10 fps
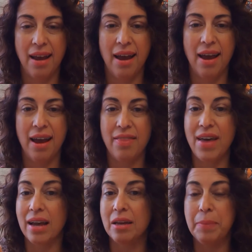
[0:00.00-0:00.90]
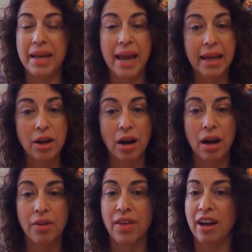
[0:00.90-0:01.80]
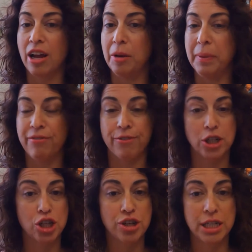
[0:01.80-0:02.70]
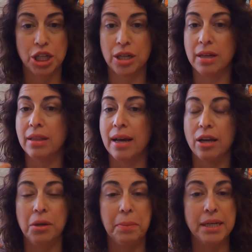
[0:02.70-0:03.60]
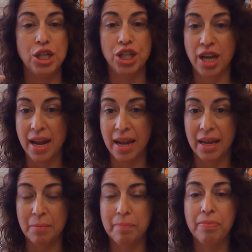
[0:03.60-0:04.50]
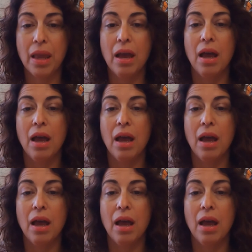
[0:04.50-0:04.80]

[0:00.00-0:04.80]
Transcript: And that could be anger, that could be frustration, that could be shame.